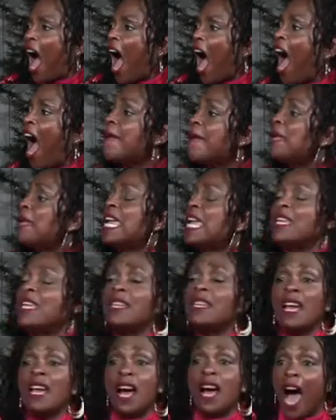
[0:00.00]
I
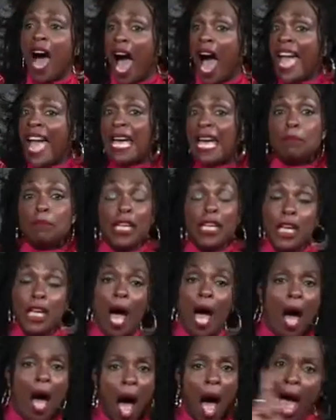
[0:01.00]
mean,
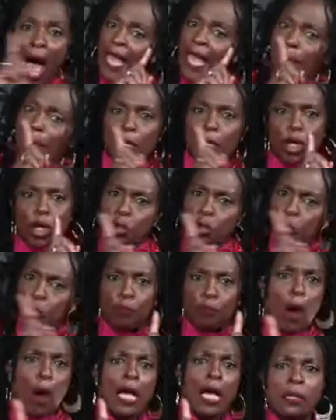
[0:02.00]
I am here to
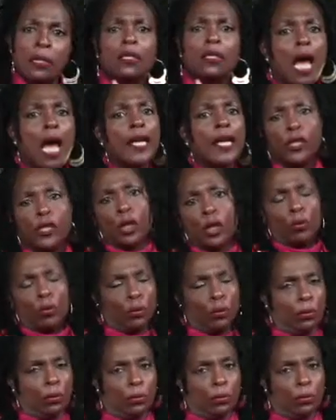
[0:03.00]
proselytize you,